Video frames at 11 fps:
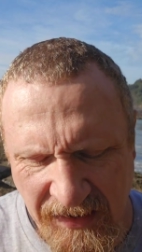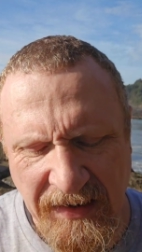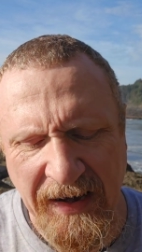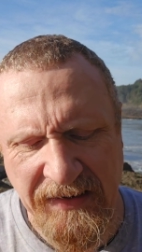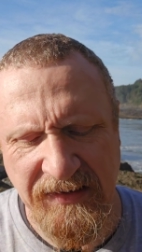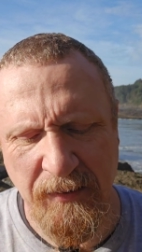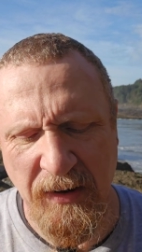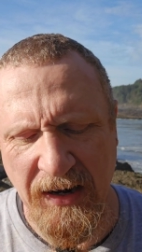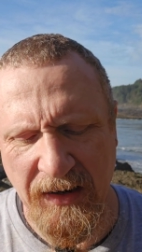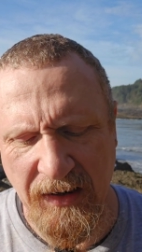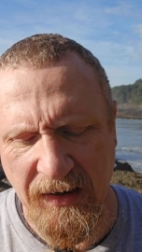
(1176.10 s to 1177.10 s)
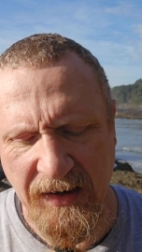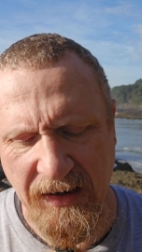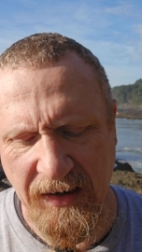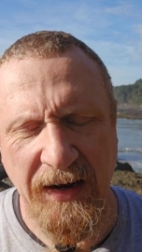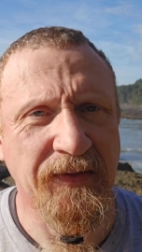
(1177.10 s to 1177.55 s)
and Andy Amaya
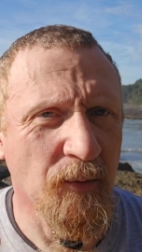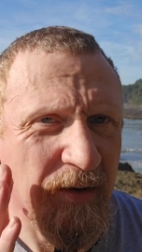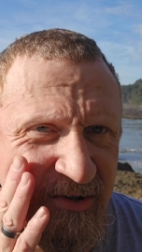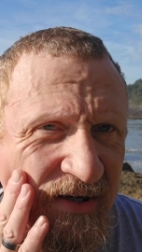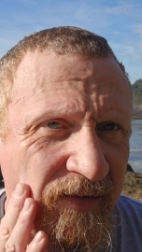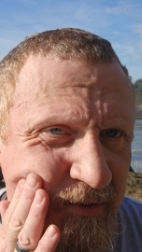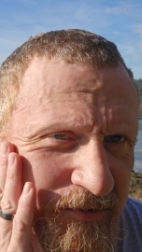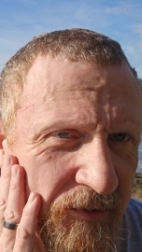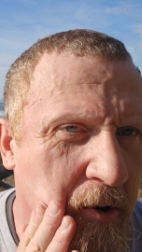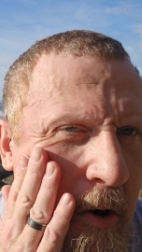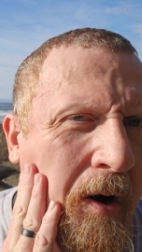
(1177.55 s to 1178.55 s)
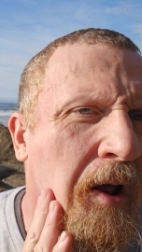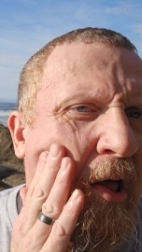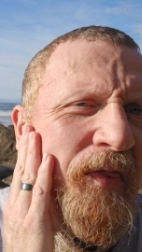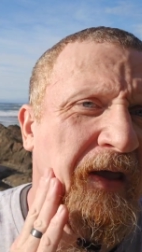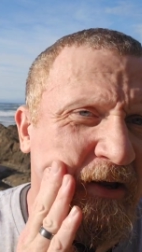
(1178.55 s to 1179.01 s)
at the Wet Shaving Store.
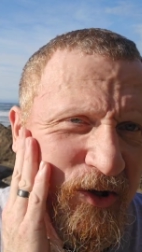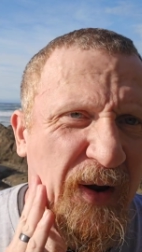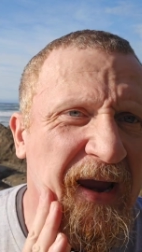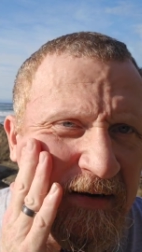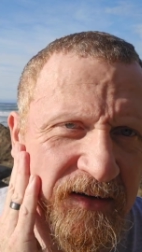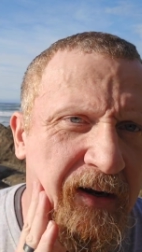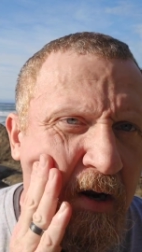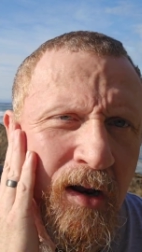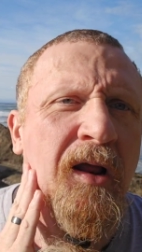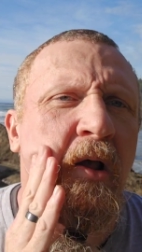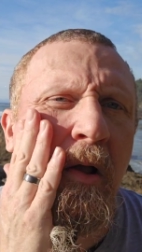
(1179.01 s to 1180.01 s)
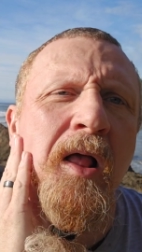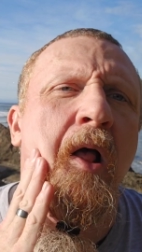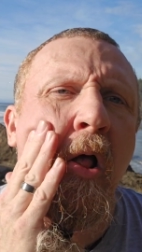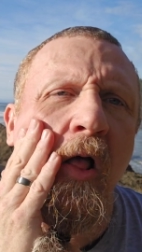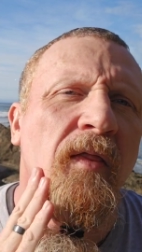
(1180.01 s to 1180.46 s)
Thank you, Andy.
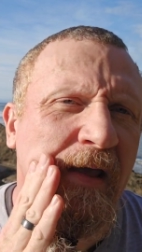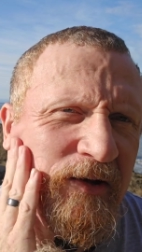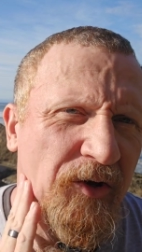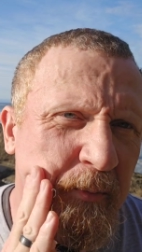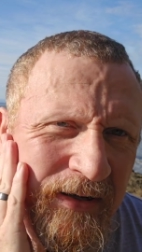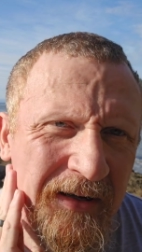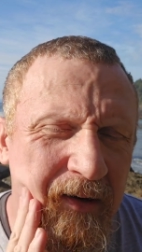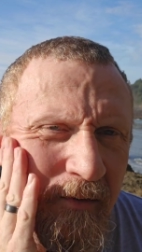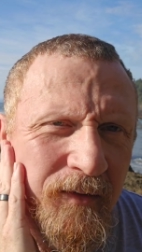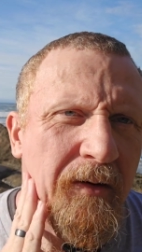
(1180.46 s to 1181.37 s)
Thank you, Pete.